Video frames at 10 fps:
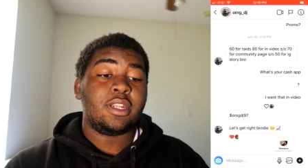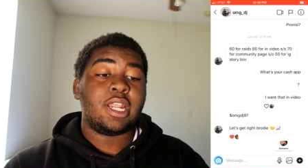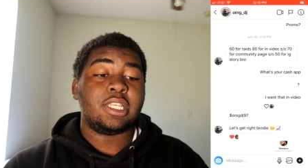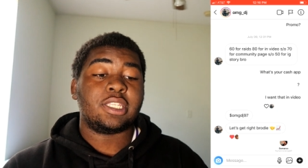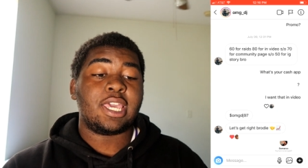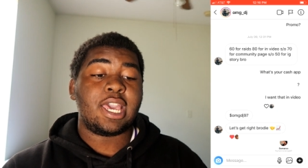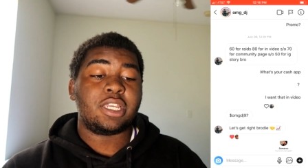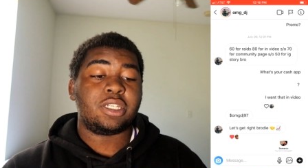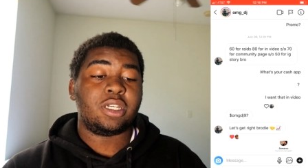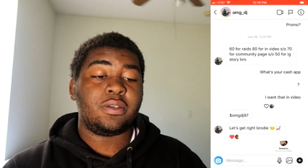That's
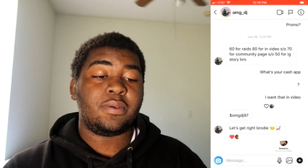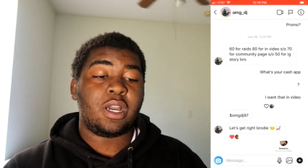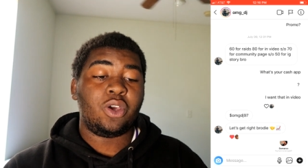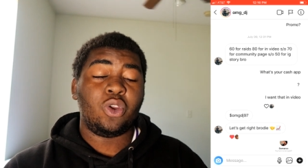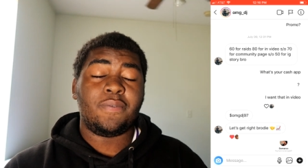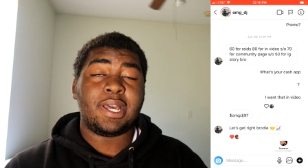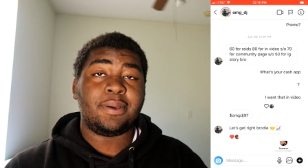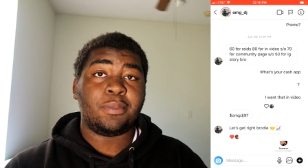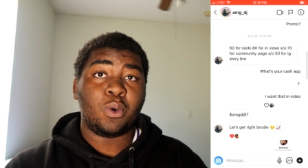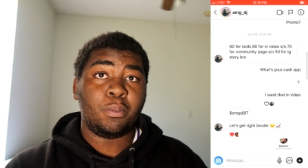cash out." I don't know if
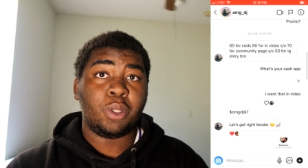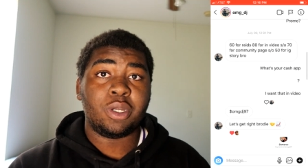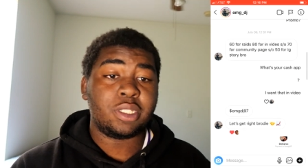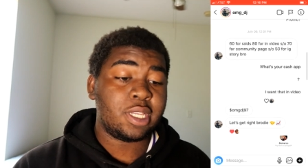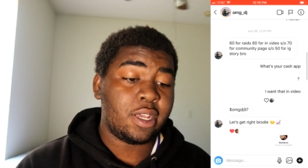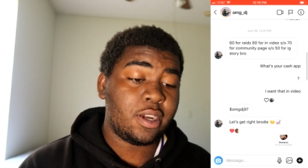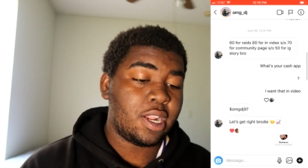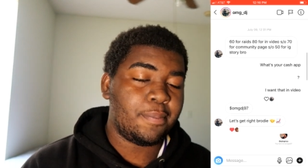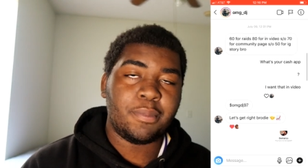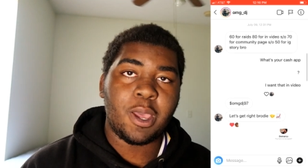I'm gonna blur this out.
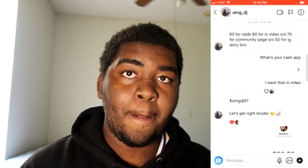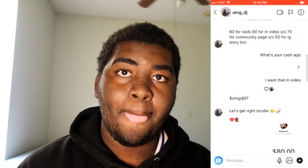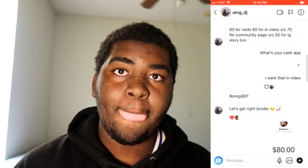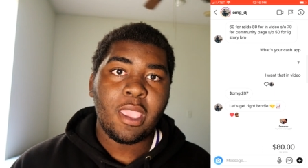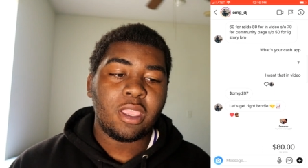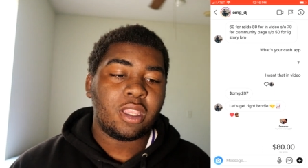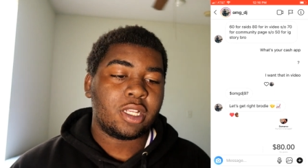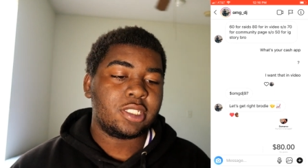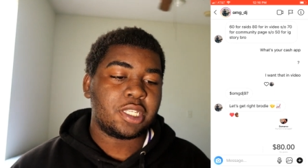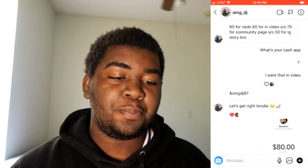I'm not,
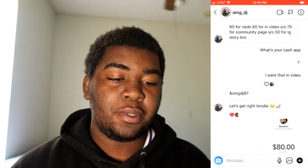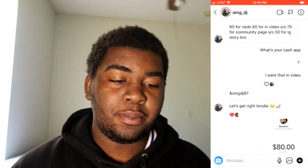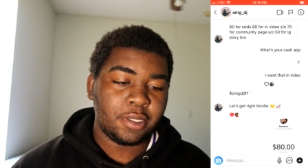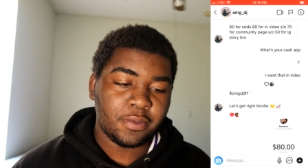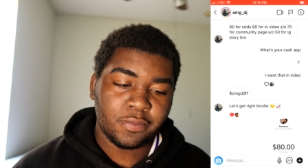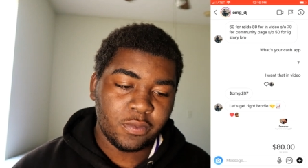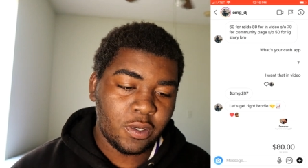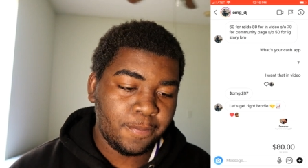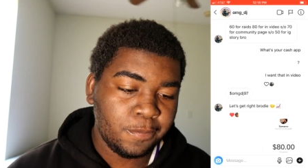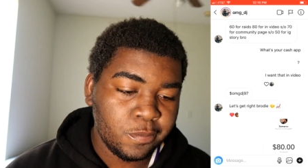cause that's public,
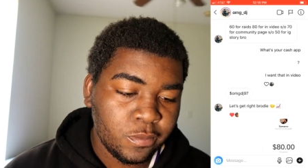right?